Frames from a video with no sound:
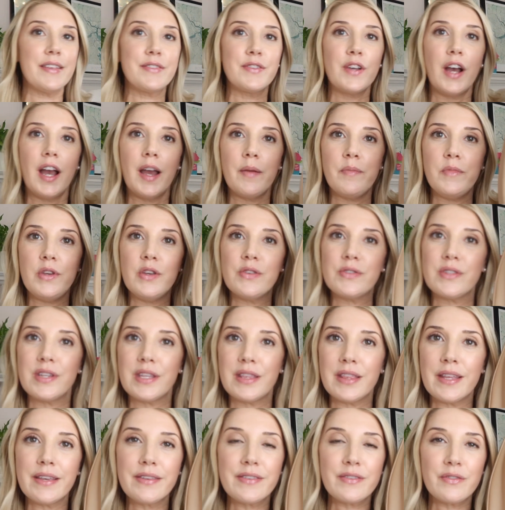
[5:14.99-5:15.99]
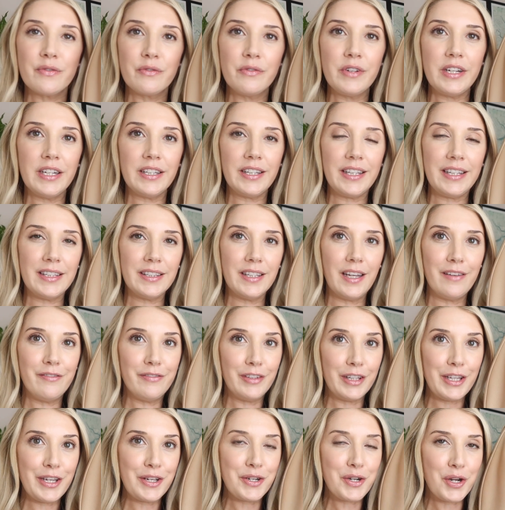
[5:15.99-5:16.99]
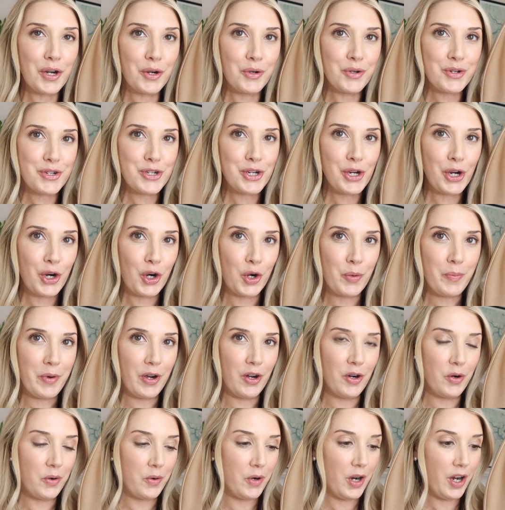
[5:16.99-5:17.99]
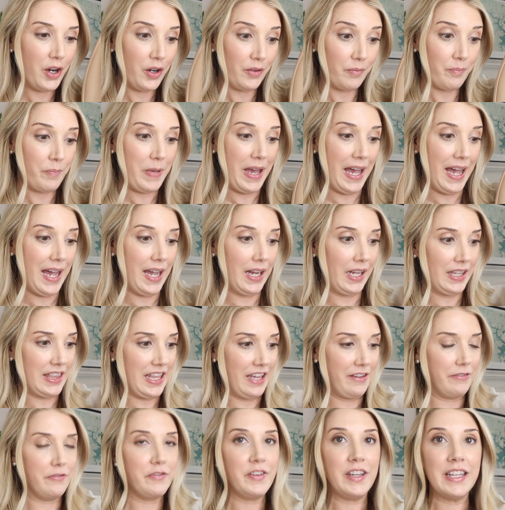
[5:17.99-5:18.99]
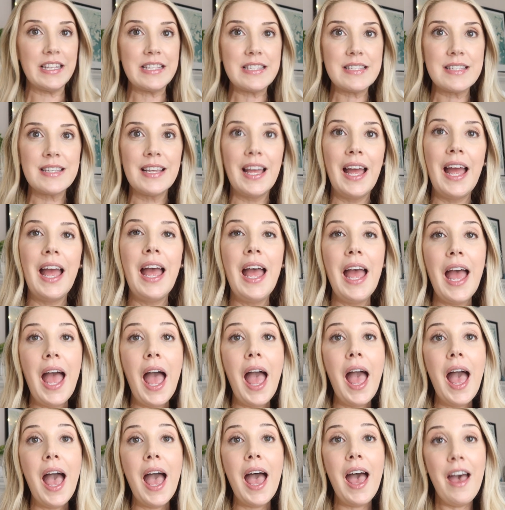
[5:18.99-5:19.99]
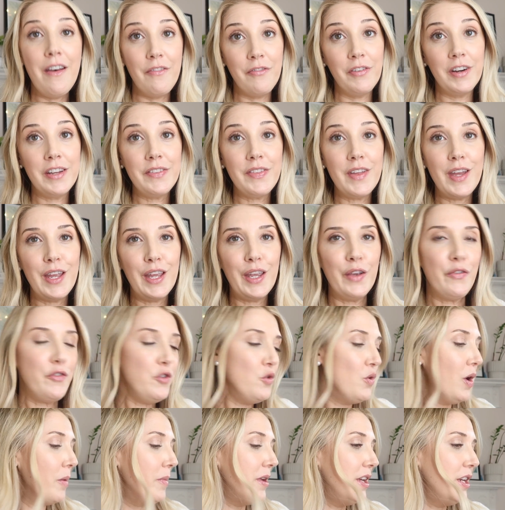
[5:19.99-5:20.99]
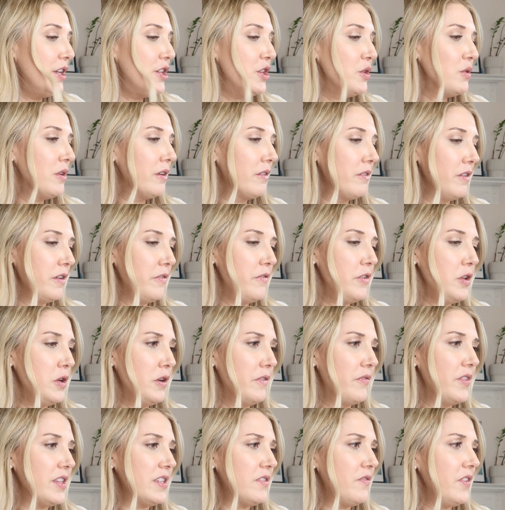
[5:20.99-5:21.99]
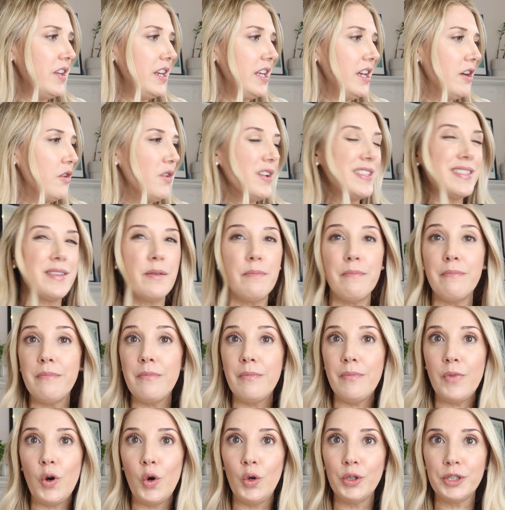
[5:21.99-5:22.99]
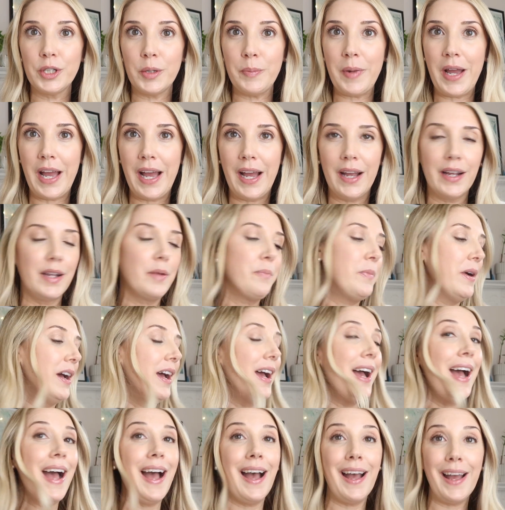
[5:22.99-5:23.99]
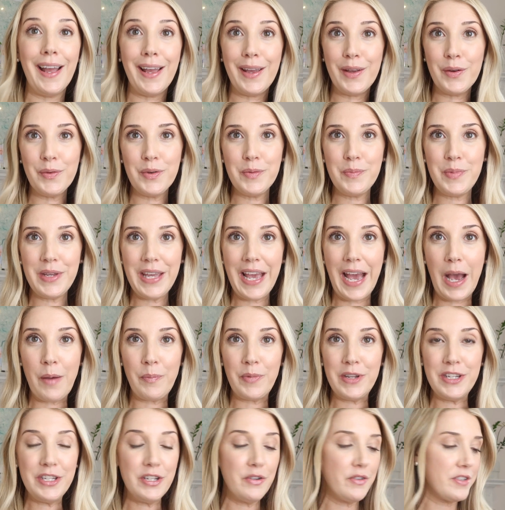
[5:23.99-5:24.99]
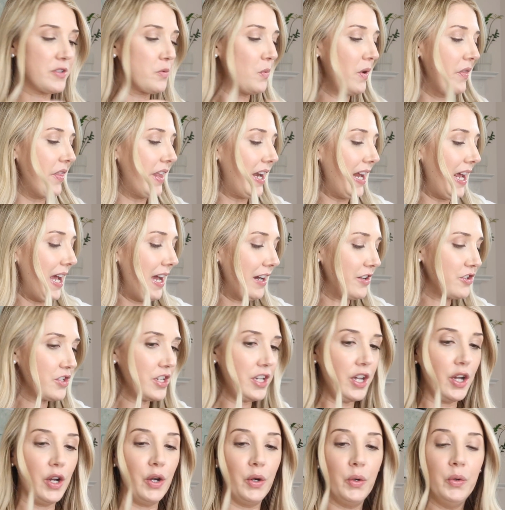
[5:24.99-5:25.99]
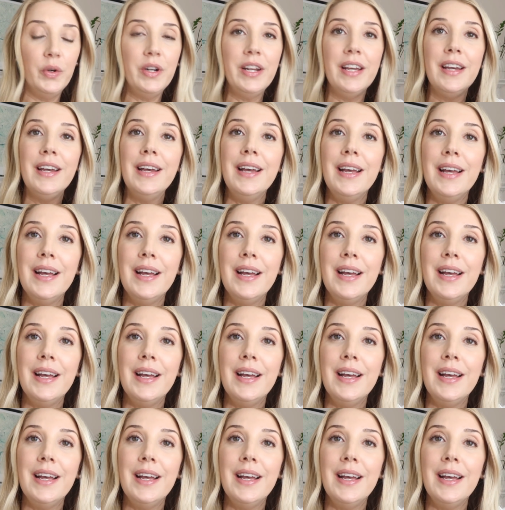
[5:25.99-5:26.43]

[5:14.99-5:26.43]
So I'm using this really lovely Coach Hobo bag that fits everything. If you want me to do a review of this video, it's an older bag, but I would be happy to. It's one that I actually own.